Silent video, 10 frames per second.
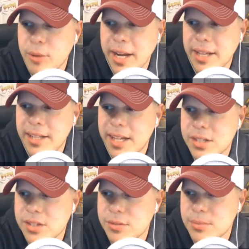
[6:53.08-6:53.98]

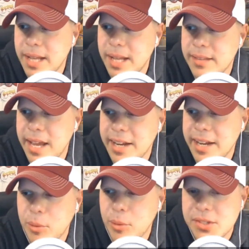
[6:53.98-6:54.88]
recollections from that day a
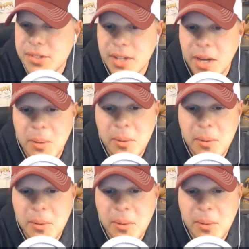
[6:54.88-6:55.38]
couple weeks ago?